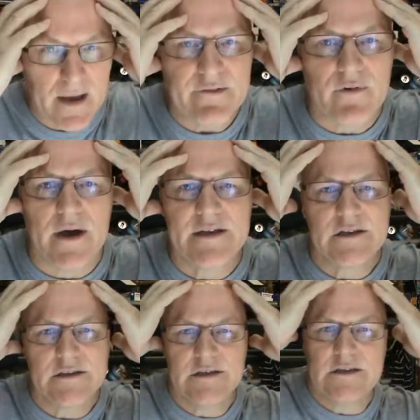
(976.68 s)
advice
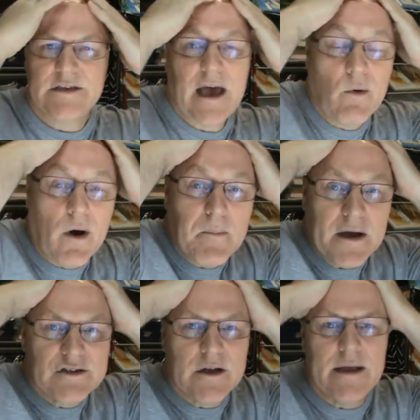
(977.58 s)
because this is how I'm
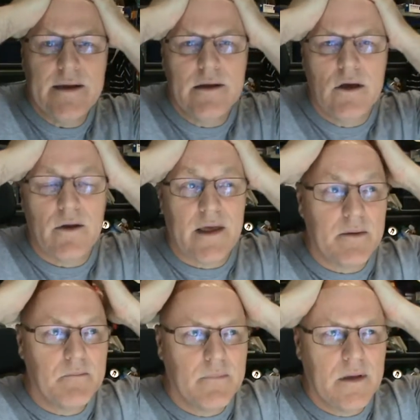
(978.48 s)
actually
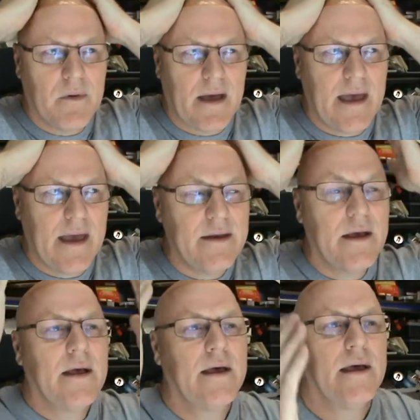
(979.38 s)
learning in my head
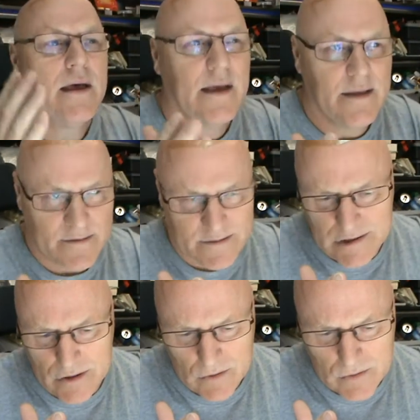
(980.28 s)
is
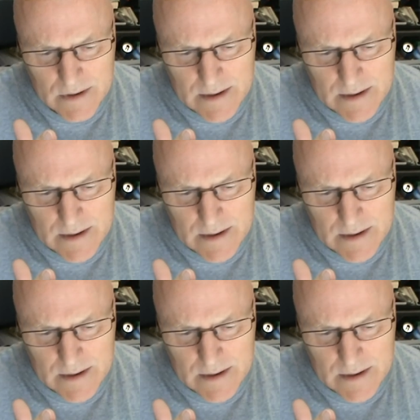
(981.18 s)
to